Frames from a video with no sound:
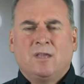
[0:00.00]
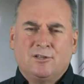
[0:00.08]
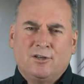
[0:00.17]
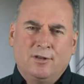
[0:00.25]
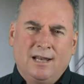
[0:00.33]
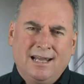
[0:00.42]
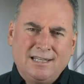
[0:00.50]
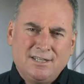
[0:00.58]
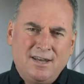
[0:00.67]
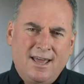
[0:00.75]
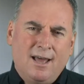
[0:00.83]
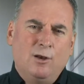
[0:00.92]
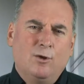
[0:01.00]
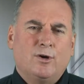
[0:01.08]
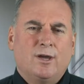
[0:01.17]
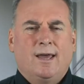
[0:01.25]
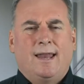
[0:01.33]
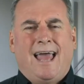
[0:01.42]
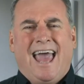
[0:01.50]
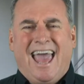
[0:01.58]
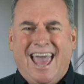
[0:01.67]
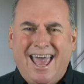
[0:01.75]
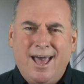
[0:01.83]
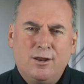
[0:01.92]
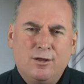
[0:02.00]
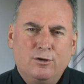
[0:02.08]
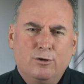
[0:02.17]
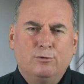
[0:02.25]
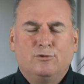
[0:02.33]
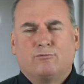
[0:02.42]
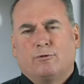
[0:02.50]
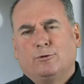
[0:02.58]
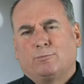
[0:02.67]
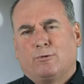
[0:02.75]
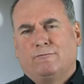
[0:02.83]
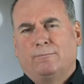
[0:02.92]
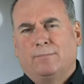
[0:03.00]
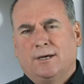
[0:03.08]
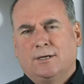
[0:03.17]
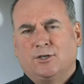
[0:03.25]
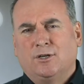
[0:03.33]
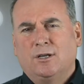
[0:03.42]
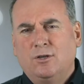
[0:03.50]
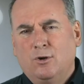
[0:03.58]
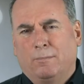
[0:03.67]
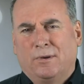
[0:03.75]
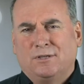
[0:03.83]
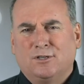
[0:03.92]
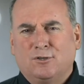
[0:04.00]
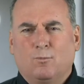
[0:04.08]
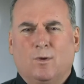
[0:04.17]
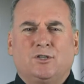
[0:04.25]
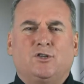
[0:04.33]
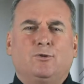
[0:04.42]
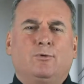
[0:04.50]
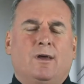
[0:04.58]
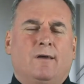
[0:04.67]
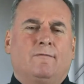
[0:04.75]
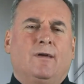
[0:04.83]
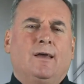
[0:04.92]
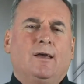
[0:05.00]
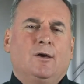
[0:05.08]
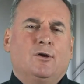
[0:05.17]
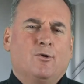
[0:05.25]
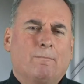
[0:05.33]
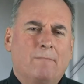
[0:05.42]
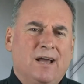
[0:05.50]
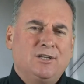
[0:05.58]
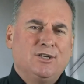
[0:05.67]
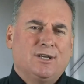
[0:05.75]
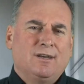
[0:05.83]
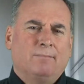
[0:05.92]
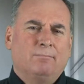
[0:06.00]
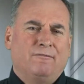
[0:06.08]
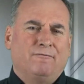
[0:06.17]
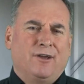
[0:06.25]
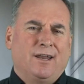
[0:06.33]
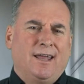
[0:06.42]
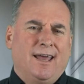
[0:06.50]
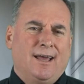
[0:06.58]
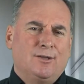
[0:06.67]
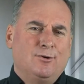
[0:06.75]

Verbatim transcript: So let's now look at how to use gross profit margin in your business once you have your magic number figured out.